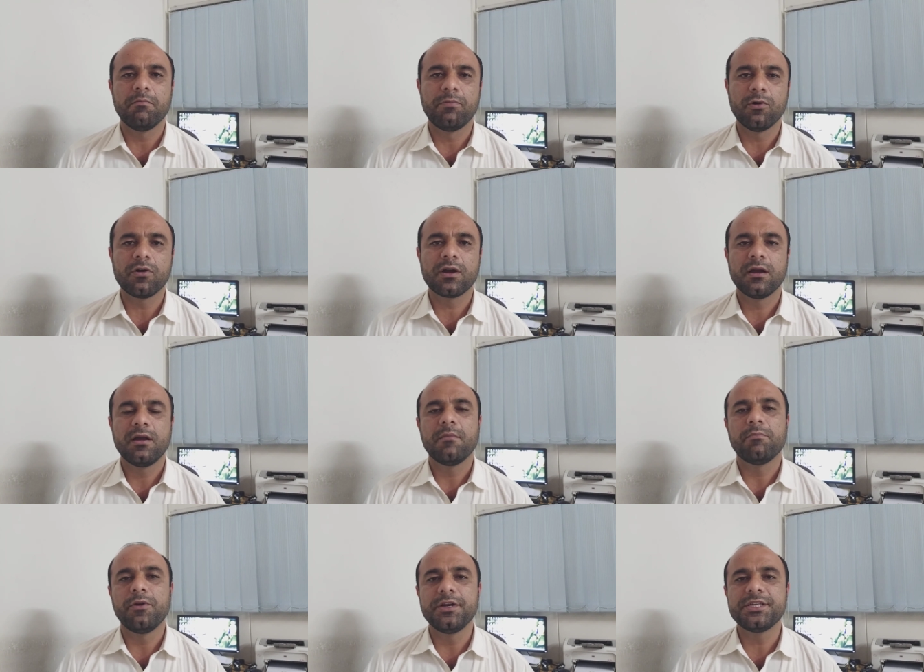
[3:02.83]
book
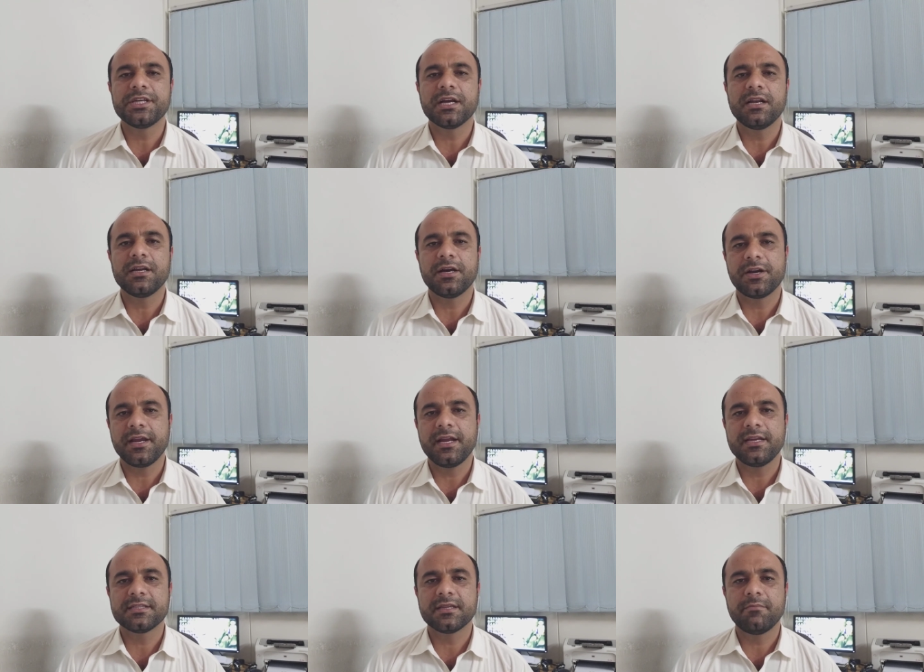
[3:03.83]
Political
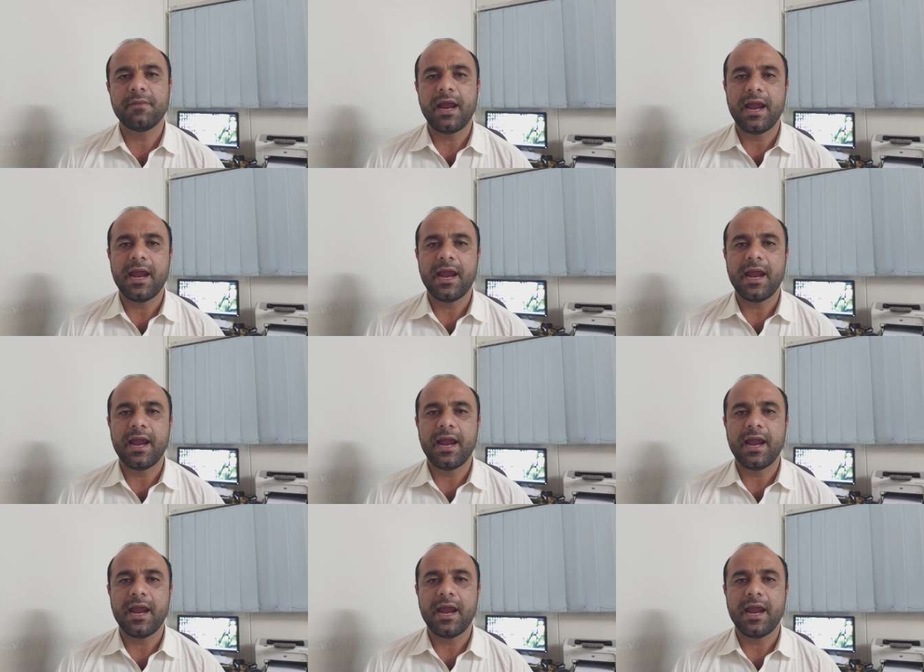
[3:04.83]
Realism